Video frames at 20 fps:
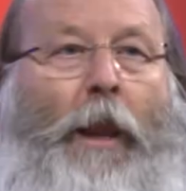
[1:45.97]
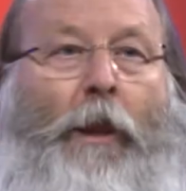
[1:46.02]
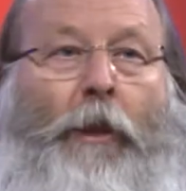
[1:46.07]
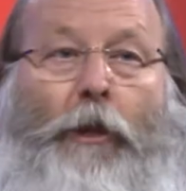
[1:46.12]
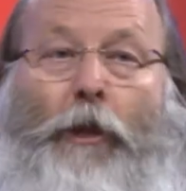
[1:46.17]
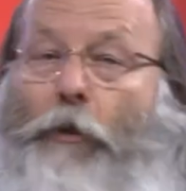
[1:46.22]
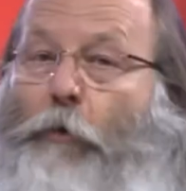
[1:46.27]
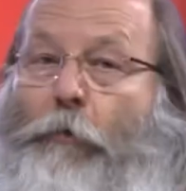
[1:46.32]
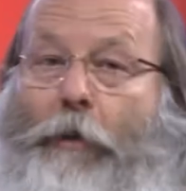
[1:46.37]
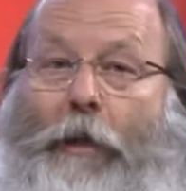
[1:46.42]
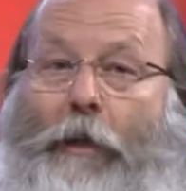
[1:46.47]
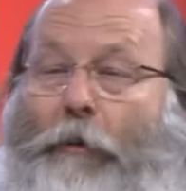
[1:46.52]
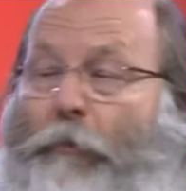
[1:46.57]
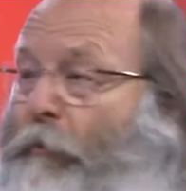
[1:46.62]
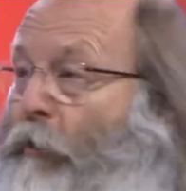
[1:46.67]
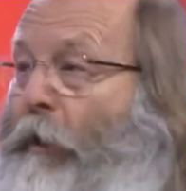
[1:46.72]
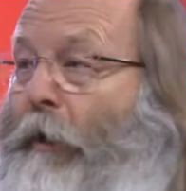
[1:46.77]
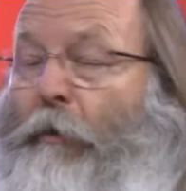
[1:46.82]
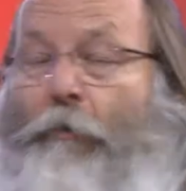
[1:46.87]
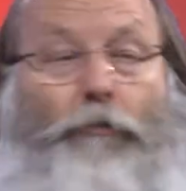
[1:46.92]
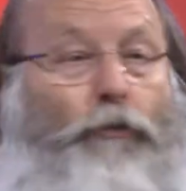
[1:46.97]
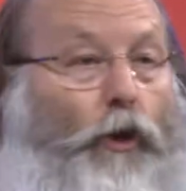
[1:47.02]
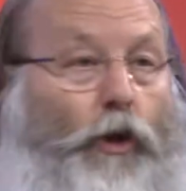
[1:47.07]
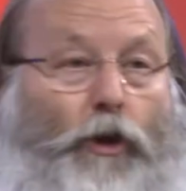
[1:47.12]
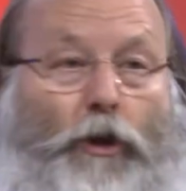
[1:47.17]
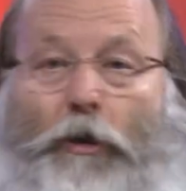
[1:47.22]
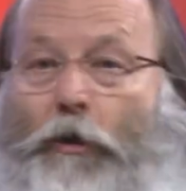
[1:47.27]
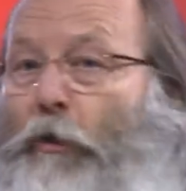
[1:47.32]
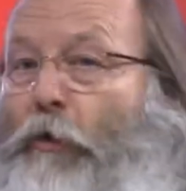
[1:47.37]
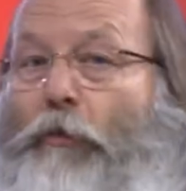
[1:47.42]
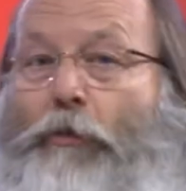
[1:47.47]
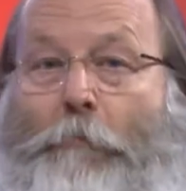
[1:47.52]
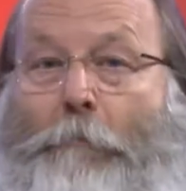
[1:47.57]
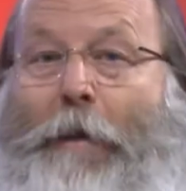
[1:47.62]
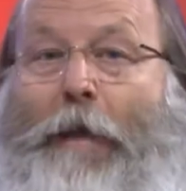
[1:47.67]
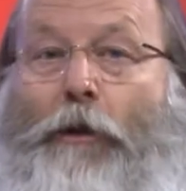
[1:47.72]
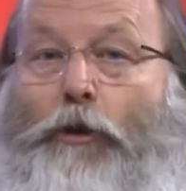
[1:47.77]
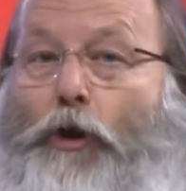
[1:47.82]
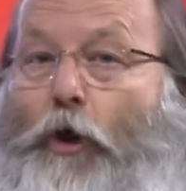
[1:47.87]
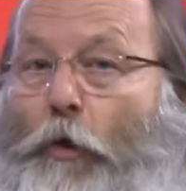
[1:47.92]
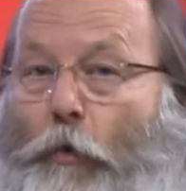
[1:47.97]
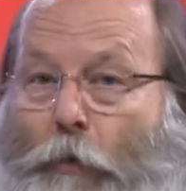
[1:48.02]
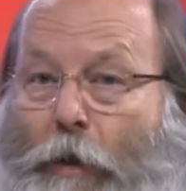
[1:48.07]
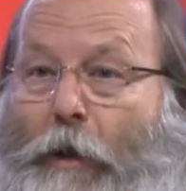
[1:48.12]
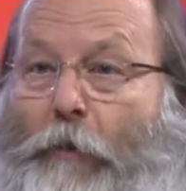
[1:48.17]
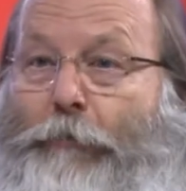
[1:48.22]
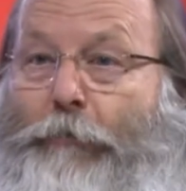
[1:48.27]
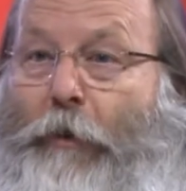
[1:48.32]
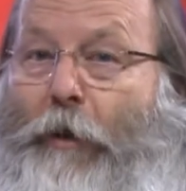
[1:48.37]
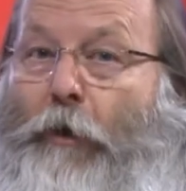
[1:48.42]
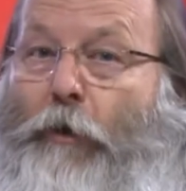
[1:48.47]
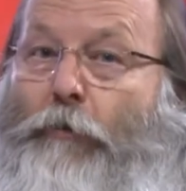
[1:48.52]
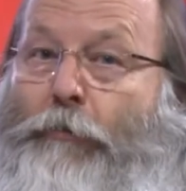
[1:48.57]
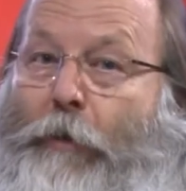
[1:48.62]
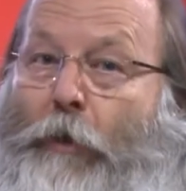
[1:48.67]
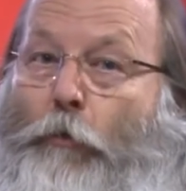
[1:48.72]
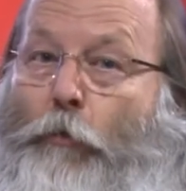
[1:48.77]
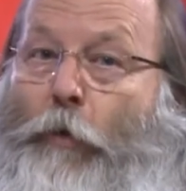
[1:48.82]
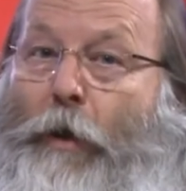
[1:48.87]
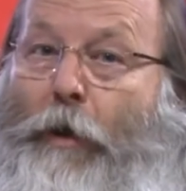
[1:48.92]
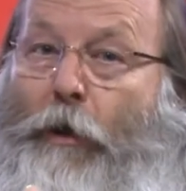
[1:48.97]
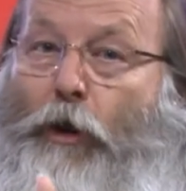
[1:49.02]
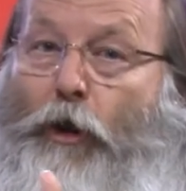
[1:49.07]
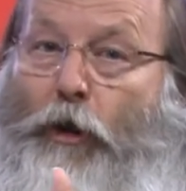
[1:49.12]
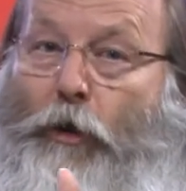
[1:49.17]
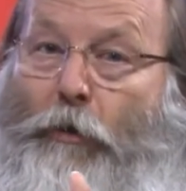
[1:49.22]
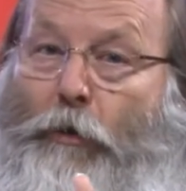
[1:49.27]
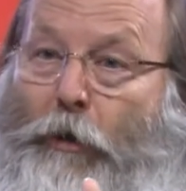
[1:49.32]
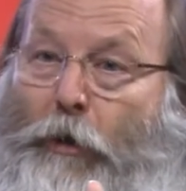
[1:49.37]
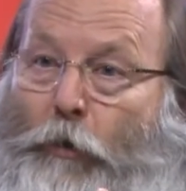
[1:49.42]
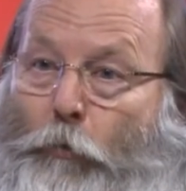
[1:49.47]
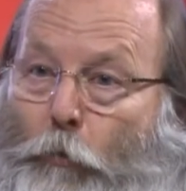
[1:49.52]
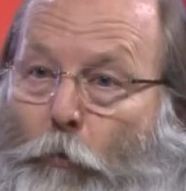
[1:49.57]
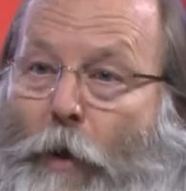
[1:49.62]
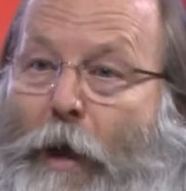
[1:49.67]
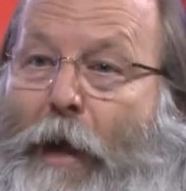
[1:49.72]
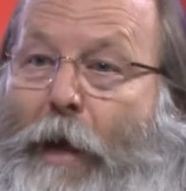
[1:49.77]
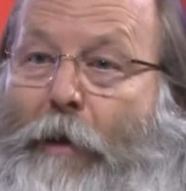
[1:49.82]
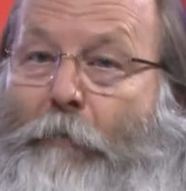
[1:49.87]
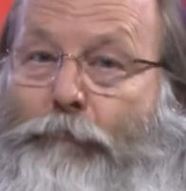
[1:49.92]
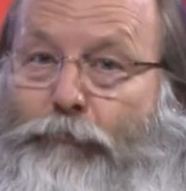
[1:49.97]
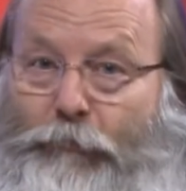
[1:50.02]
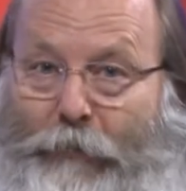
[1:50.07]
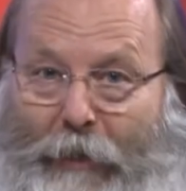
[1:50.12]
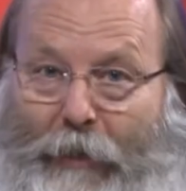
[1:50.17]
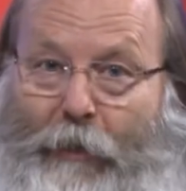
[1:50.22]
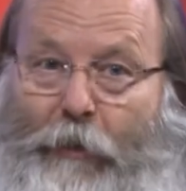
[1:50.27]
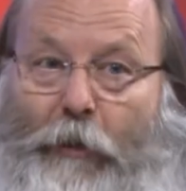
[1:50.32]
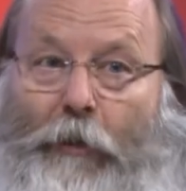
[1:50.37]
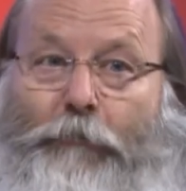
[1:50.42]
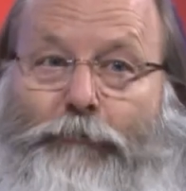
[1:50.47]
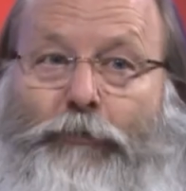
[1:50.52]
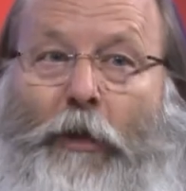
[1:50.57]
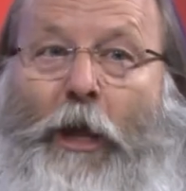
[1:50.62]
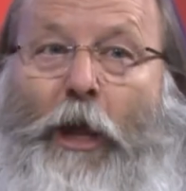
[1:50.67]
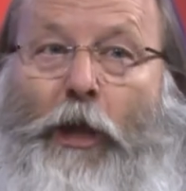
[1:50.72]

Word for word: You know, and, and all the men know out there that when our, our wives tell us,